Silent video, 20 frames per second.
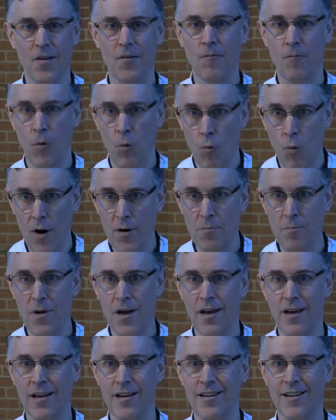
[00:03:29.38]
for one
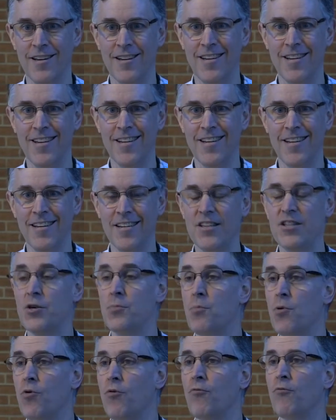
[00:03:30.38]
man to
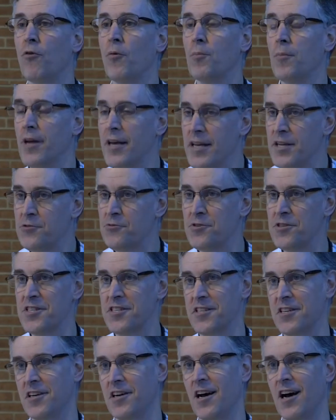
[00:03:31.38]
move from interest
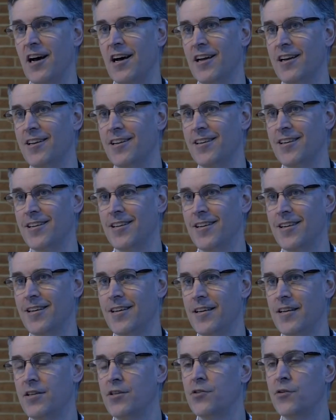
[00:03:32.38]
in God
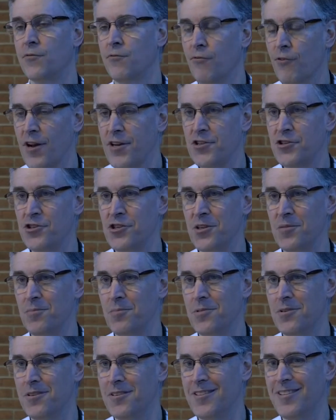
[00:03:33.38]
to friendship
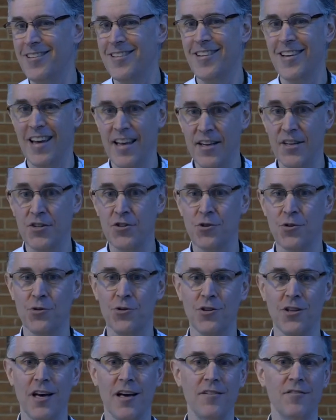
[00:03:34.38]
and eternal
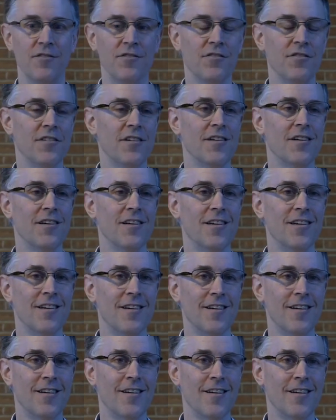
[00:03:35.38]
life.
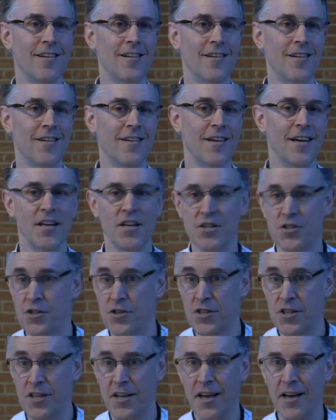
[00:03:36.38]
So
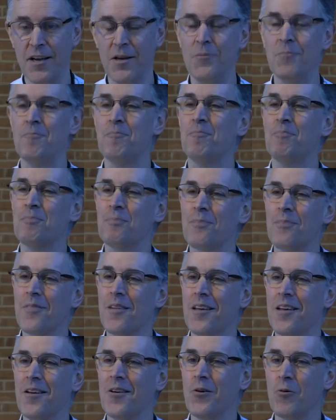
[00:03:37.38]
today,
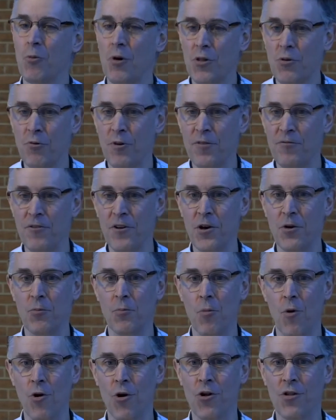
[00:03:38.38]
whether we feel
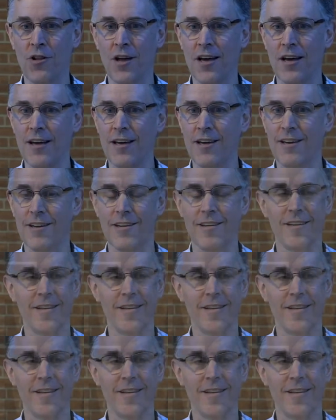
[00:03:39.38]
more like